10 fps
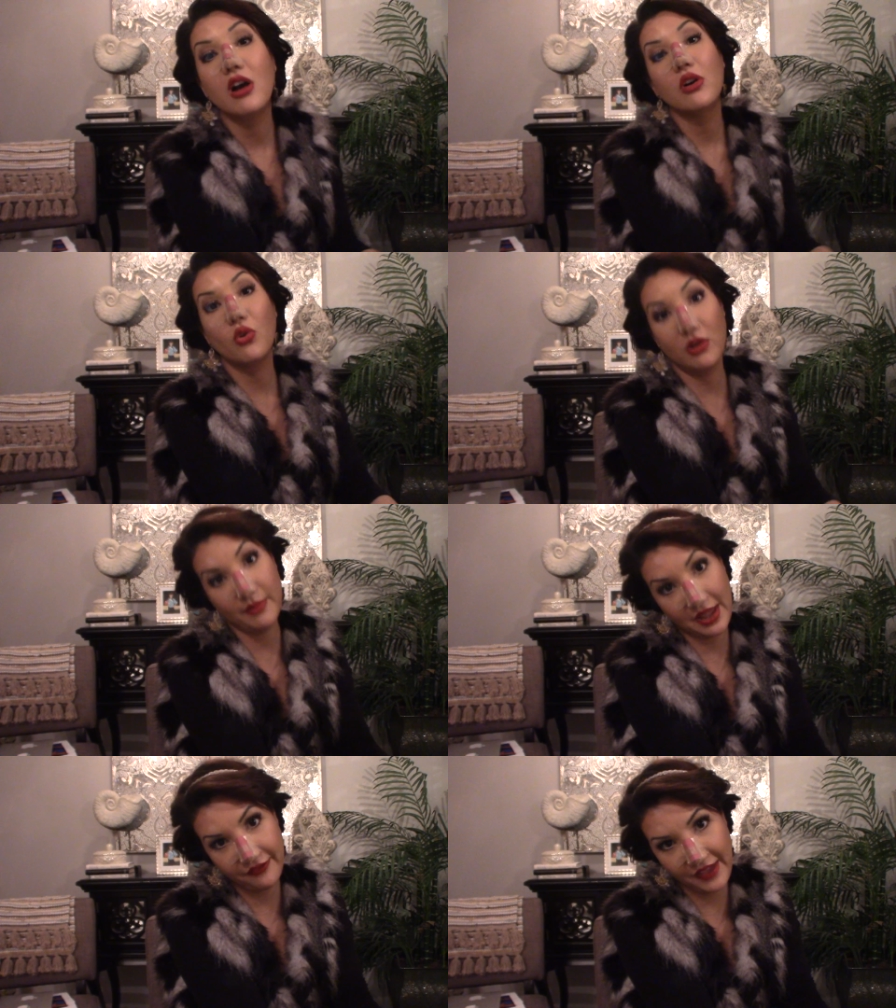or
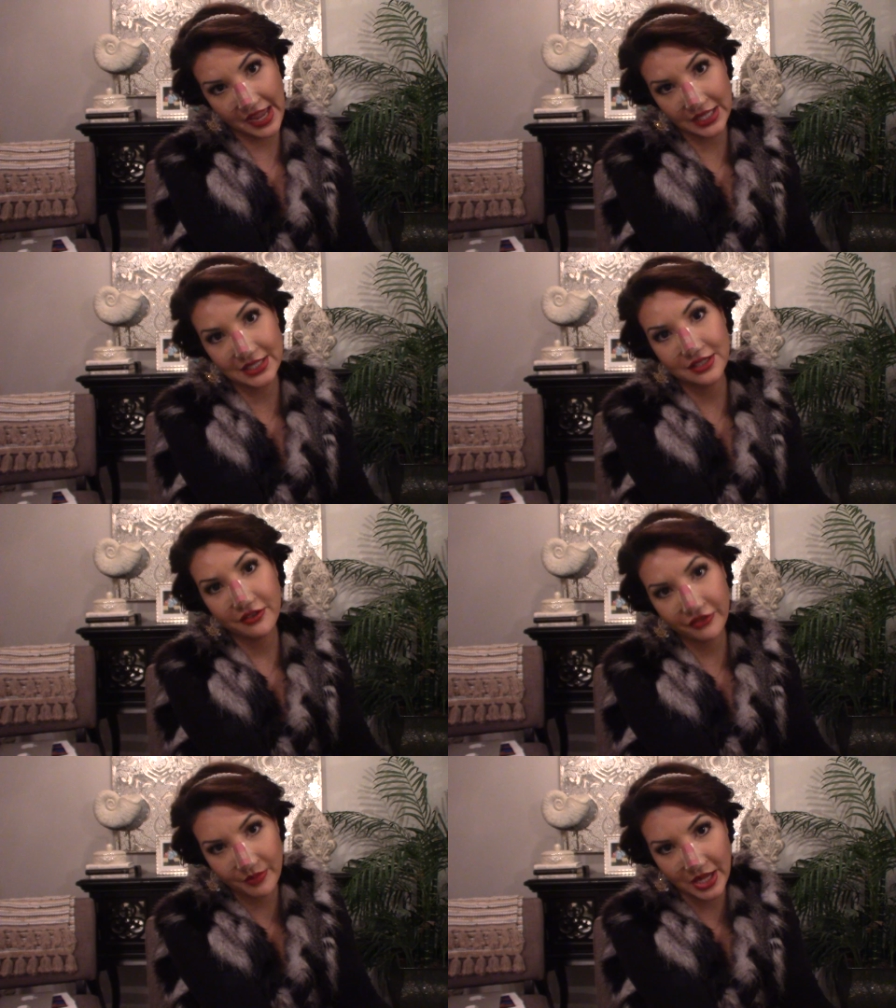my face
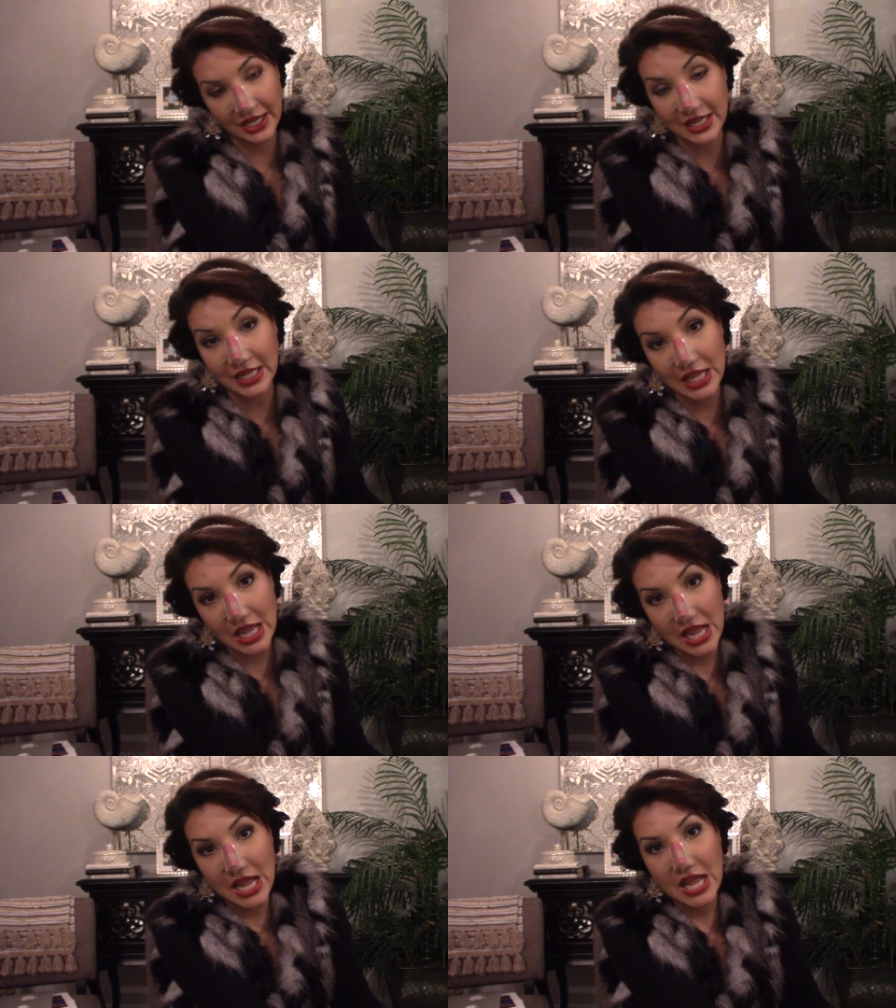from hitting
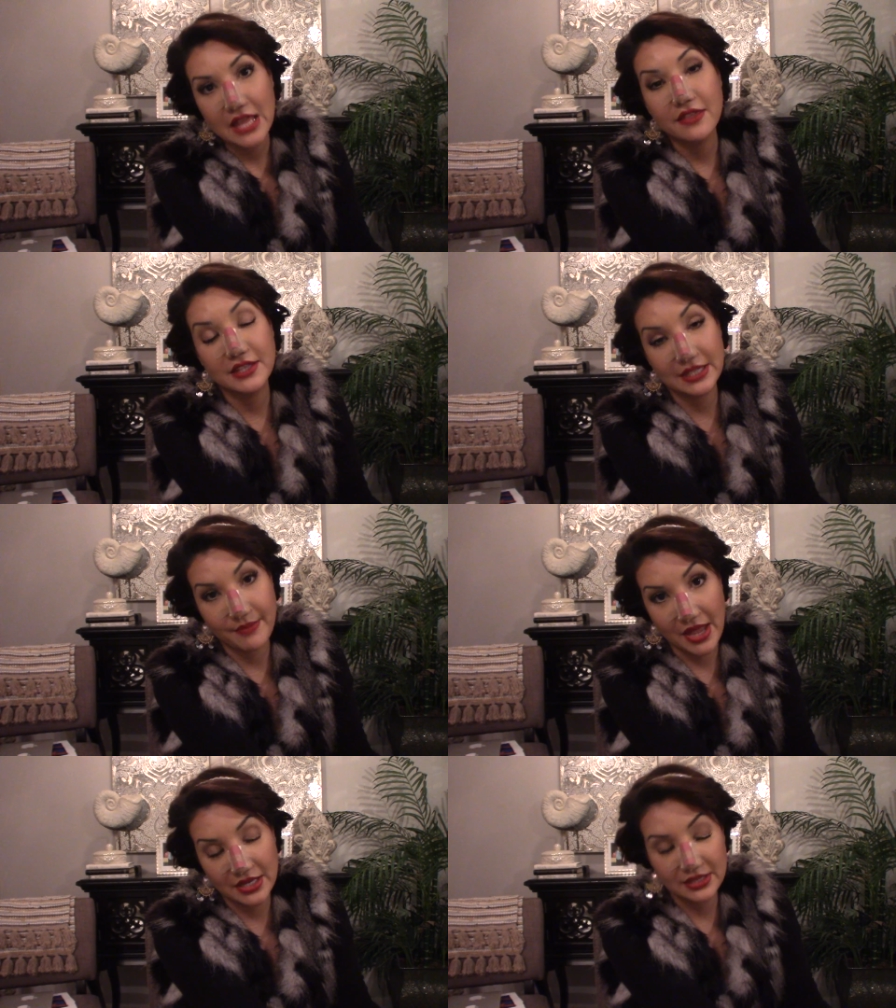the
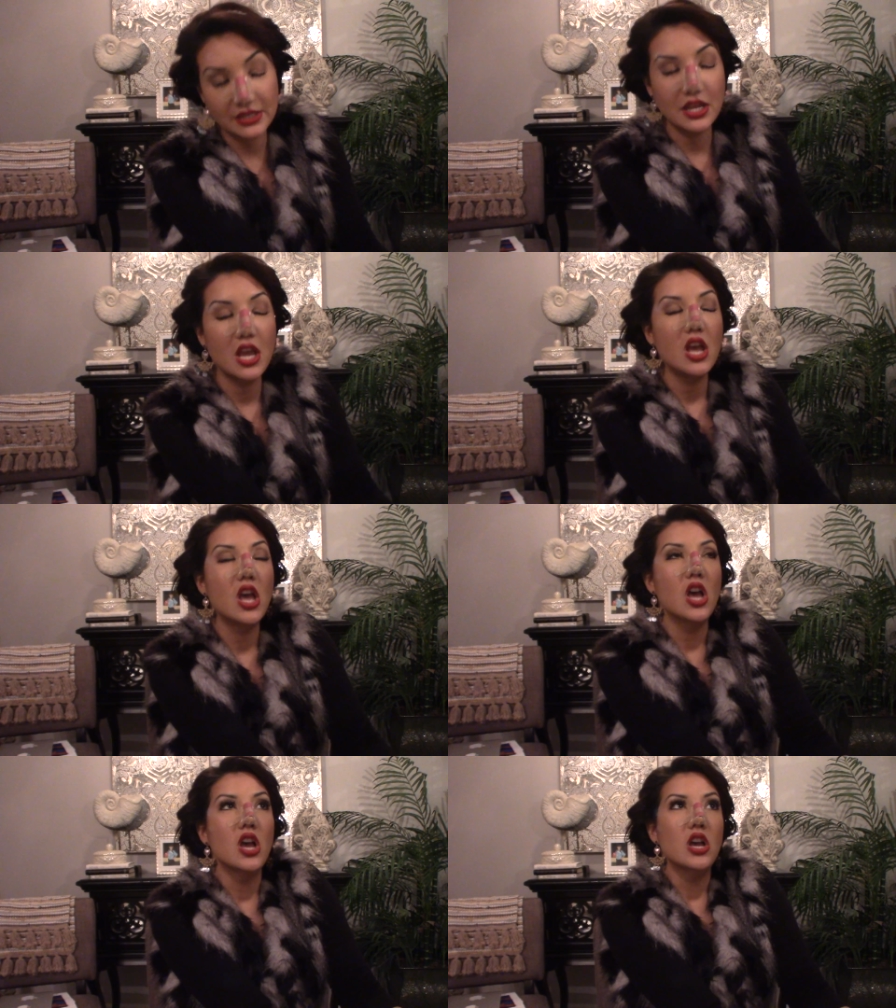cement.
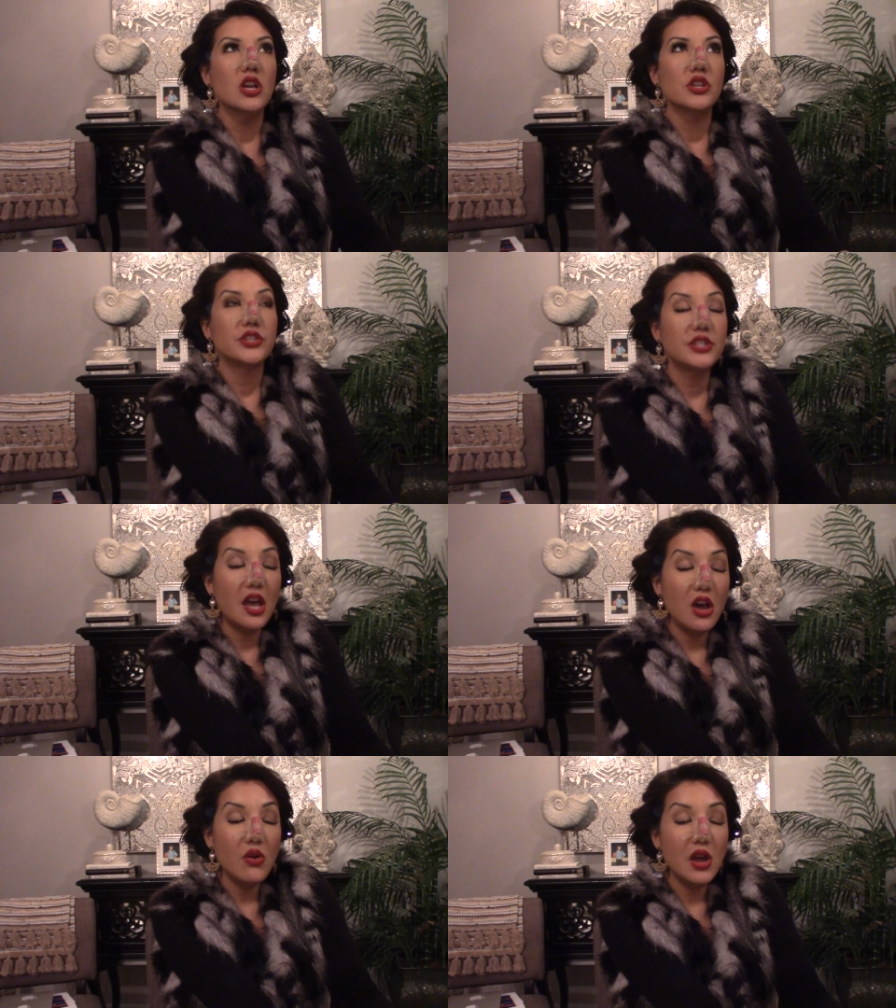
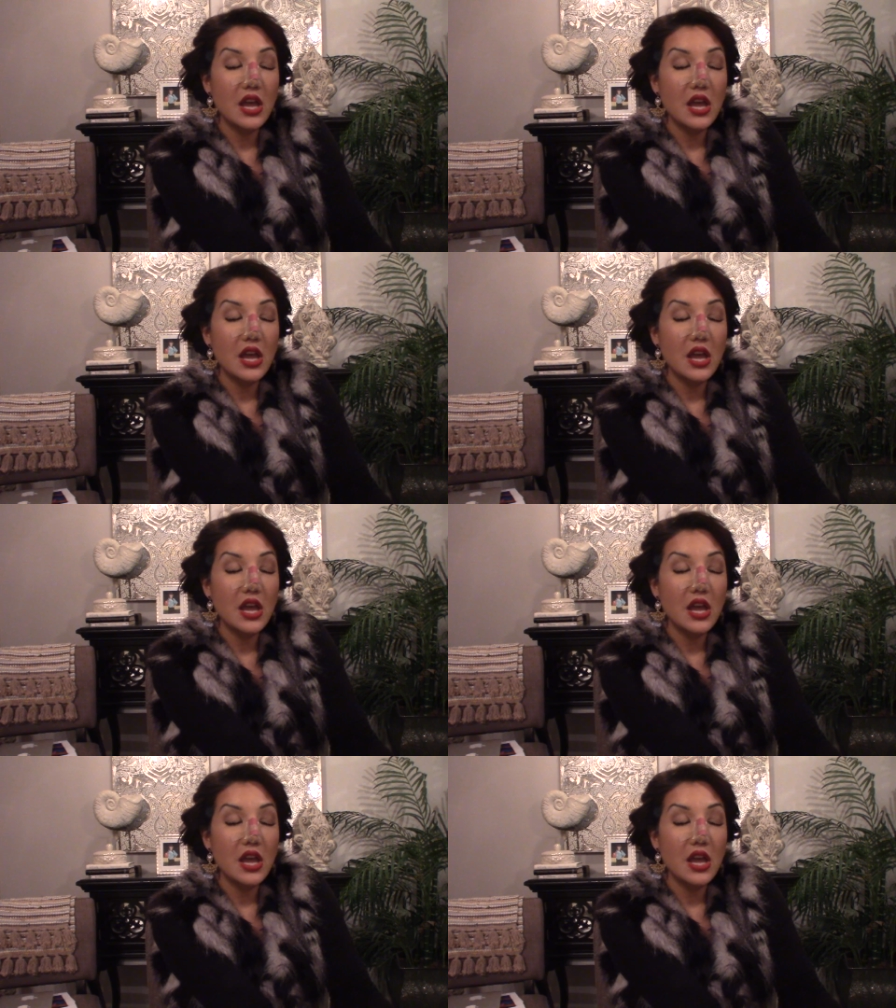So